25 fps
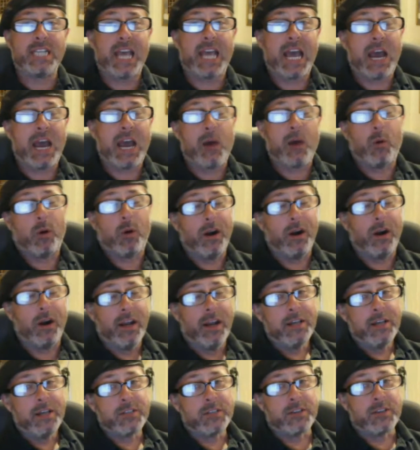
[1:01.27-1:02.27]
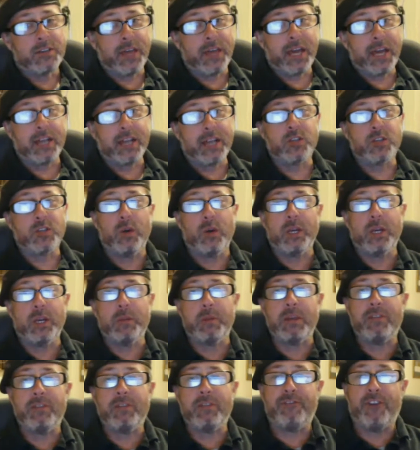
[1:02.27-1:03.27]
Tower. So that is going to
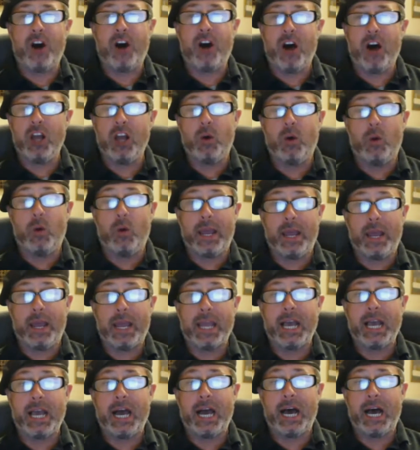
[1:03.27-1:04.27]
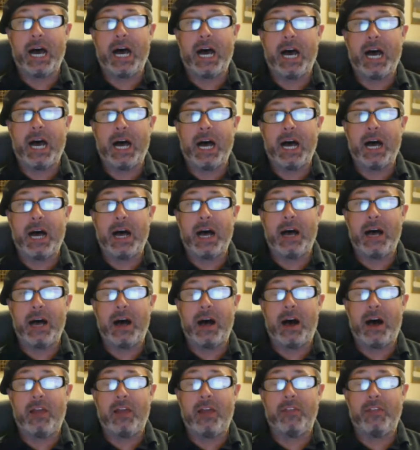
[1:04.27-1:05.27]
be following
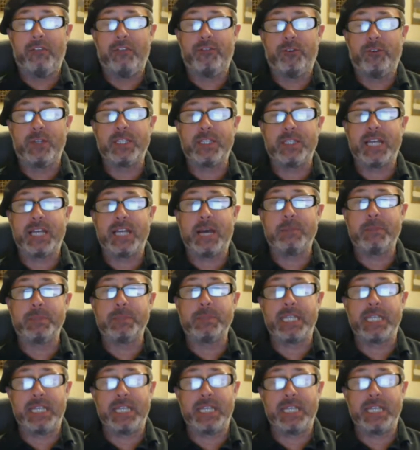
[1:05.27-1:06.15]
on the footsteps